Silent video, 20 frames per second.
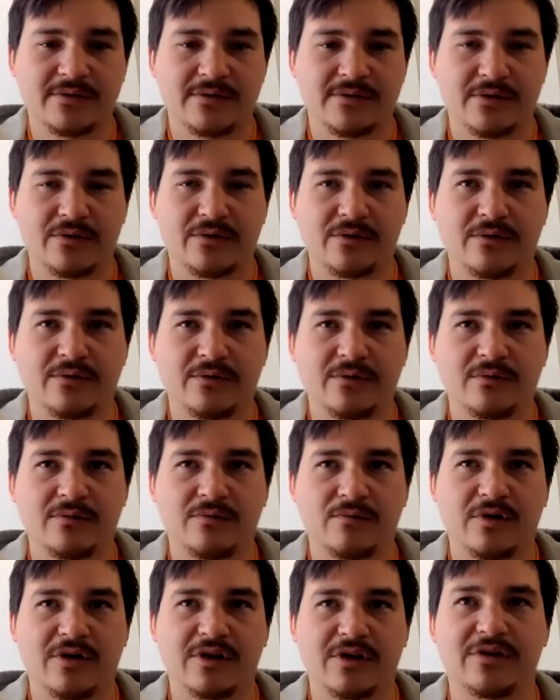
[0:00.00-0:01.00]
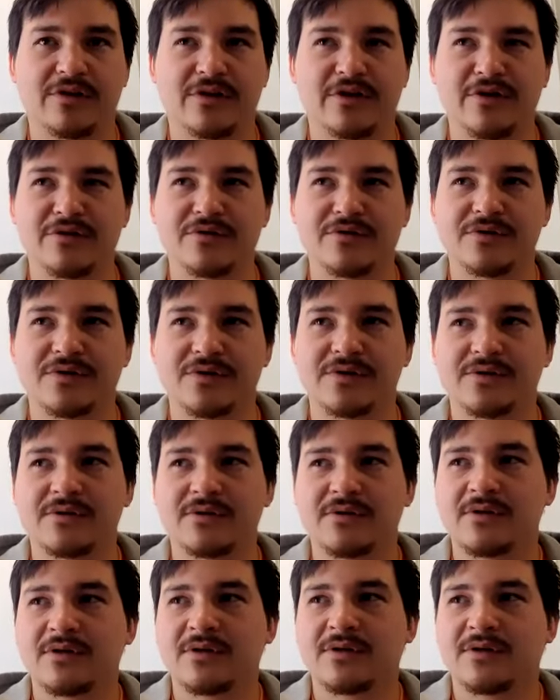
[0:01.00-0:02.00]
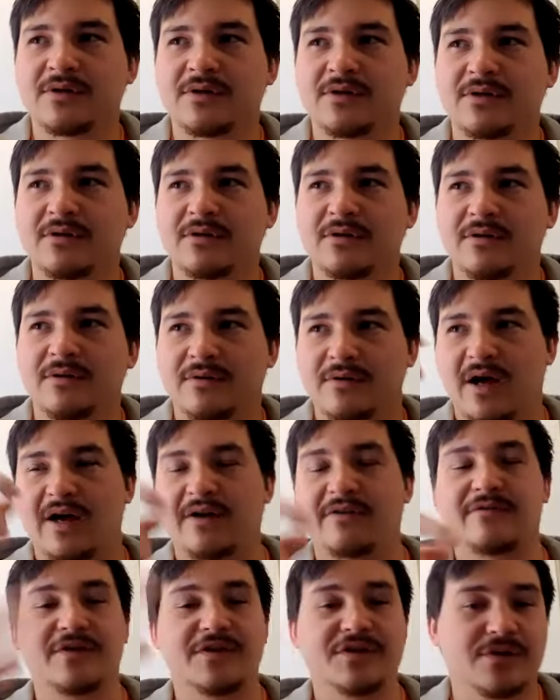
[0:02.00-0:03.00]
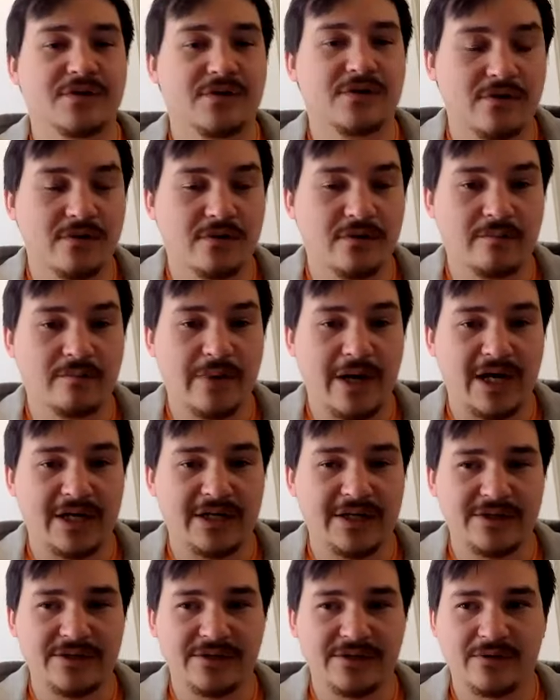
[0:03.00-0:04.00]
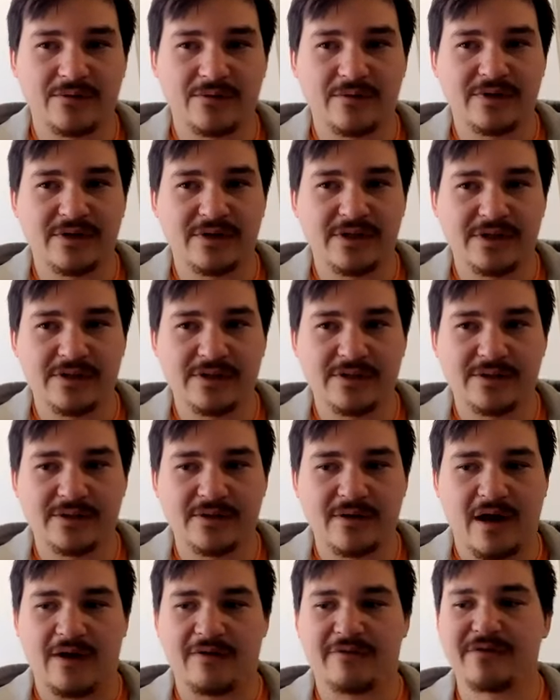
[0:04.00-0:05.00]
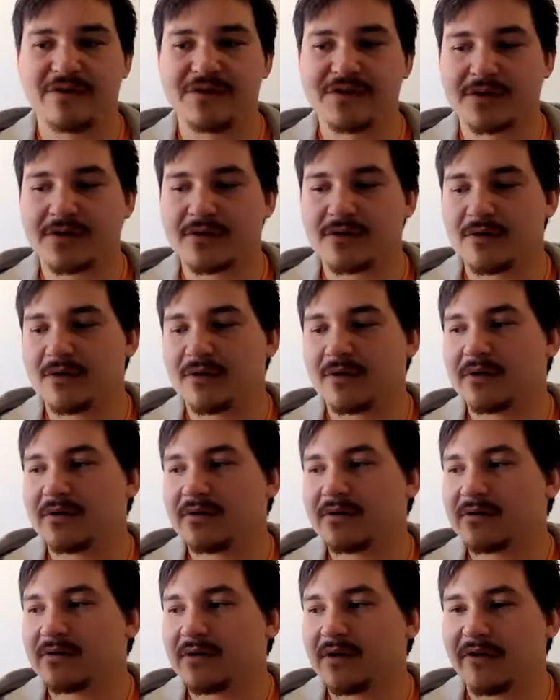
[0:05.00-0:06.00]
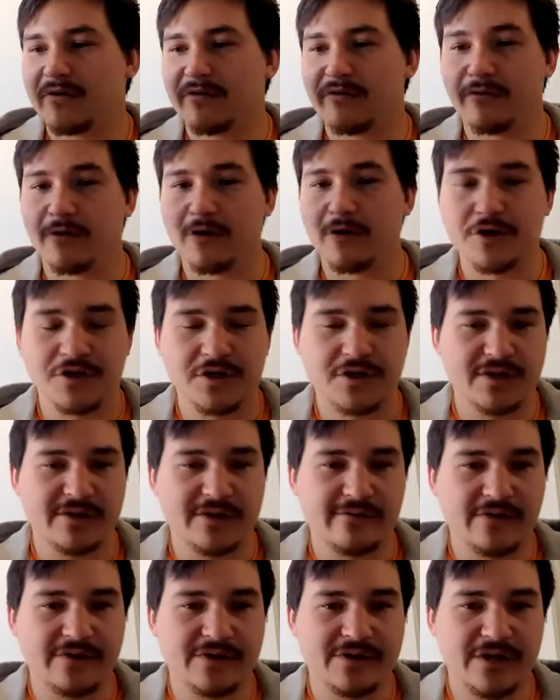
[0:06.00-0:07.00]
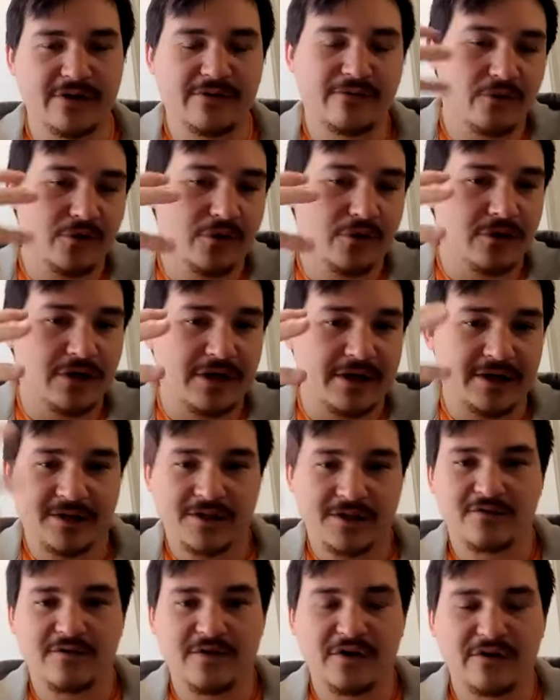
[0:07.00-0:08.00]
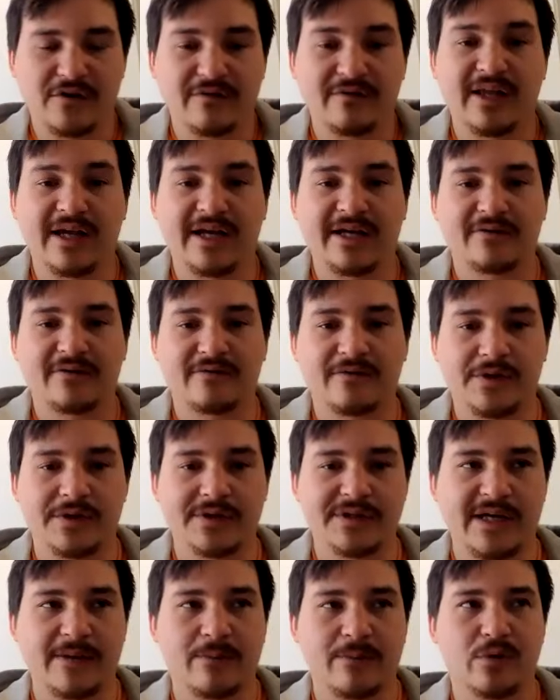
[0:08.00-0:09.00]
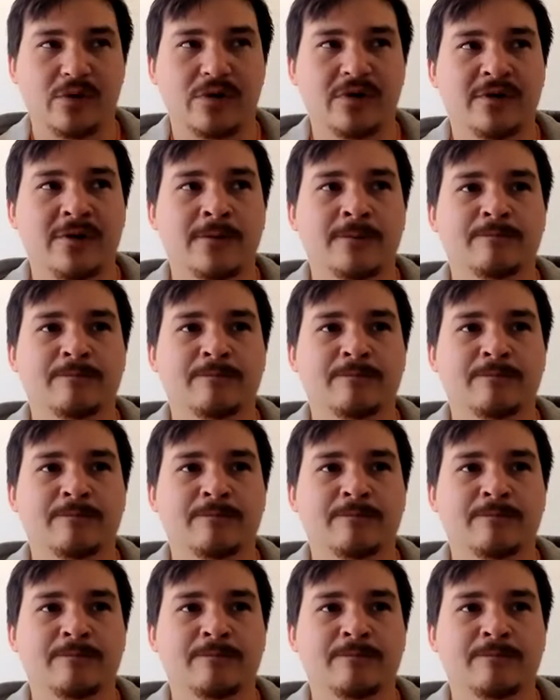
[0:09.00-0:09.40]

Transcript: So with those non-physical bodies, or with these non-physical versions of yourself where you're like a sphere of light, for example,